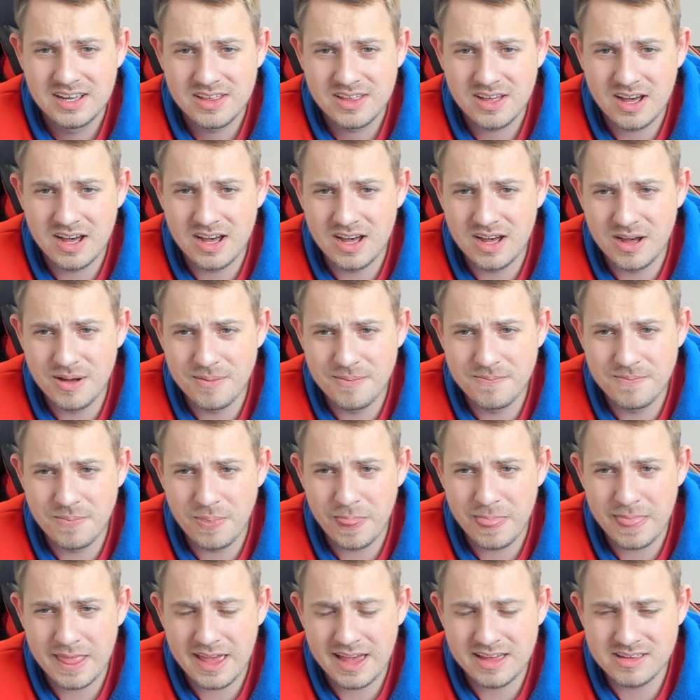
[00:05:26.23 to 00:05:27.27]

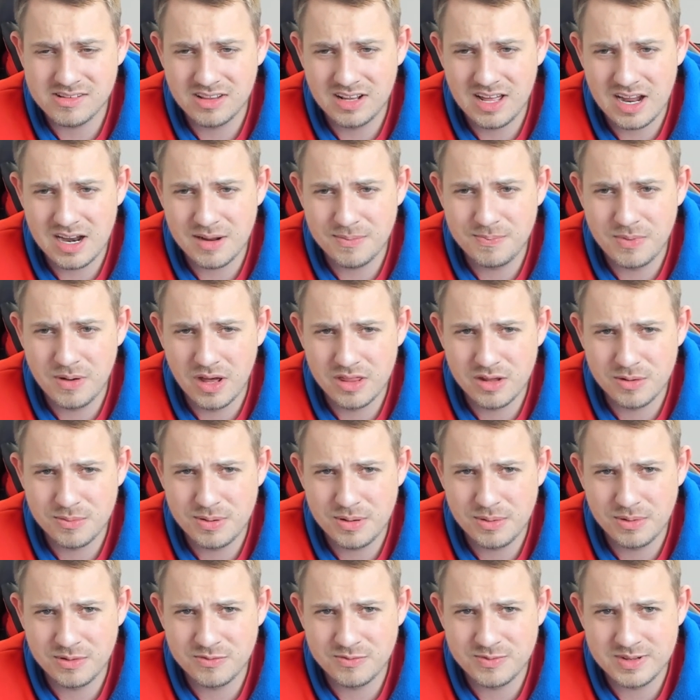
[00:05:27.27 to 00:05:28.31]
As a lot of other
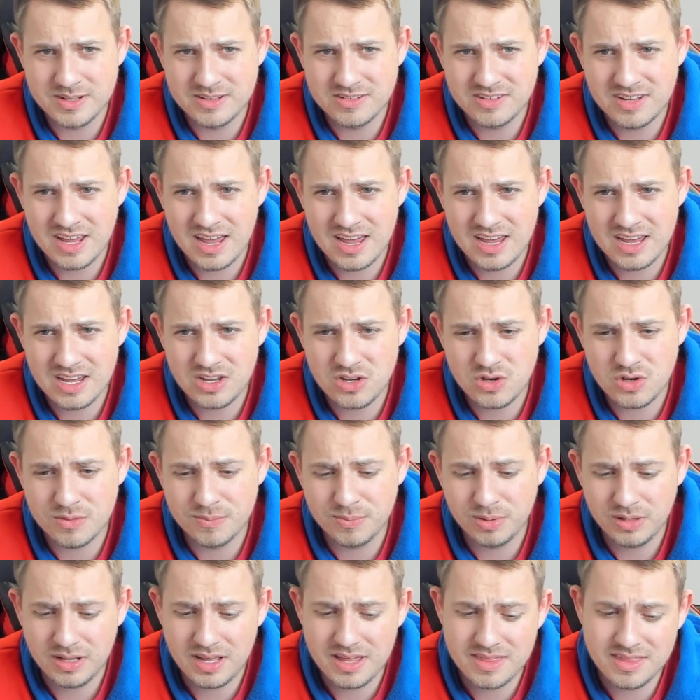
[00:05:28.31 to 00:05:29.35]
people have been saying, you can
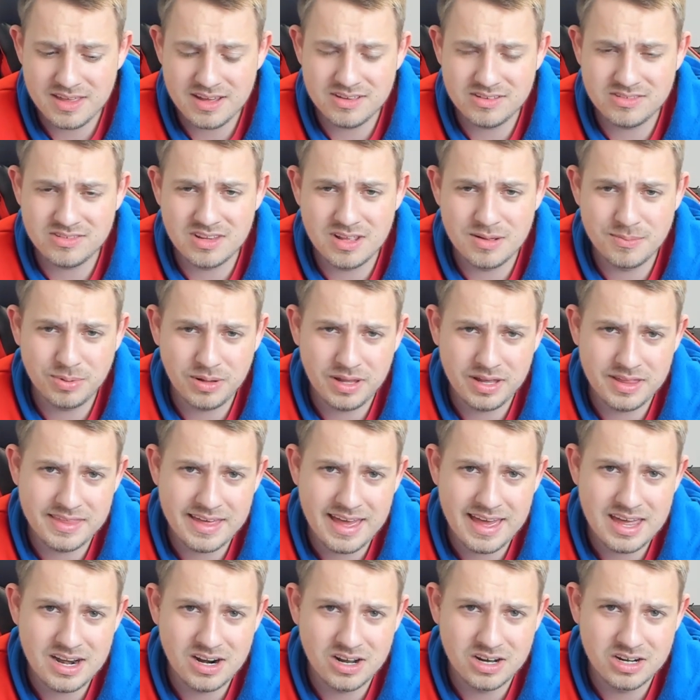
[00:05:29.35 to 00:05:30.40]
play this and then play the
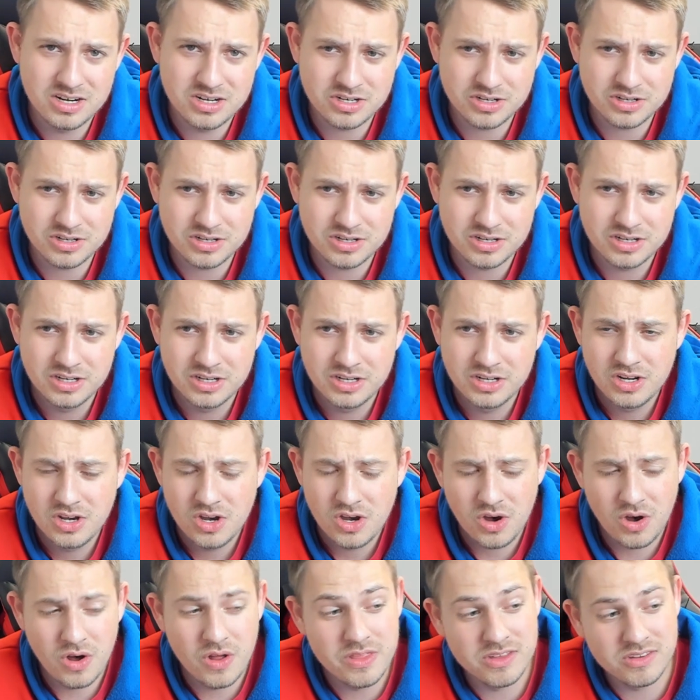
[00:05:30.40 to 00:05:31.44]
Headhunter
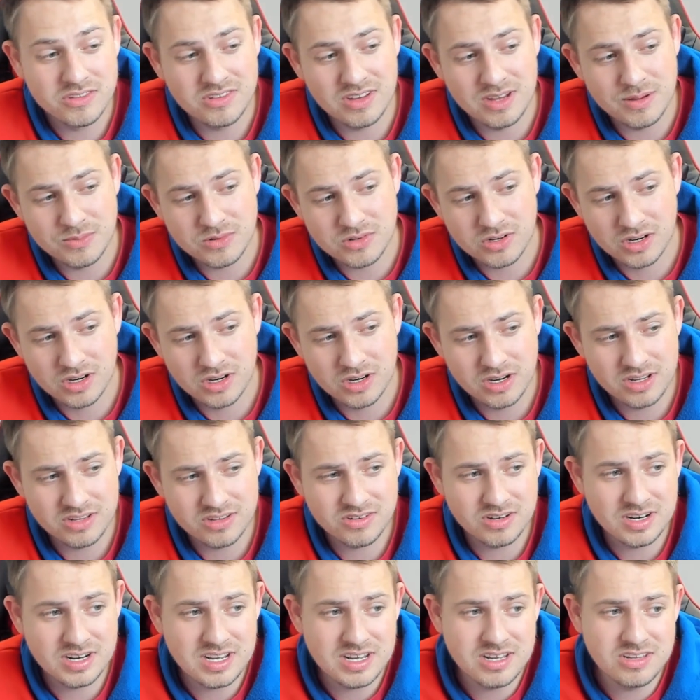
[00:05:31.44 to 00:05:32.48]
on the same turn. It's
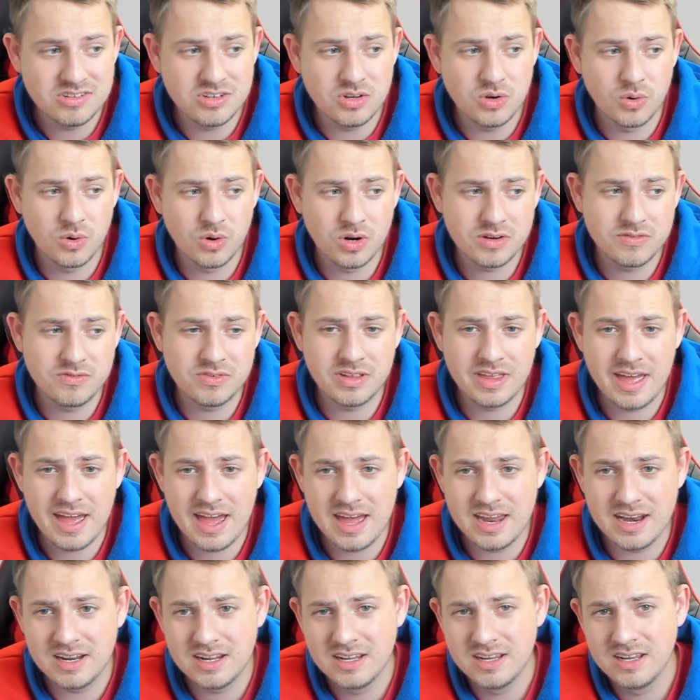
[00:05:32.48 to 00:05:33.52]
an easy orc for
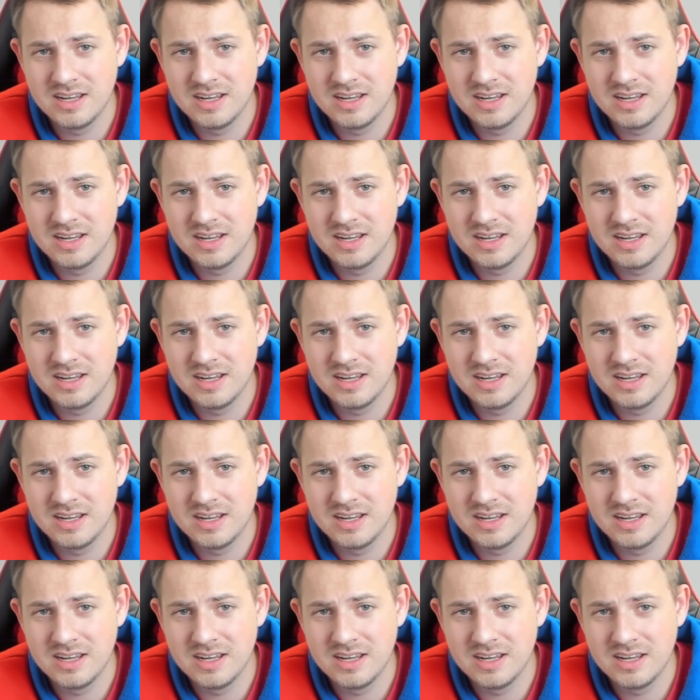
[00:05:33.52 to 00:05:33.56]
that.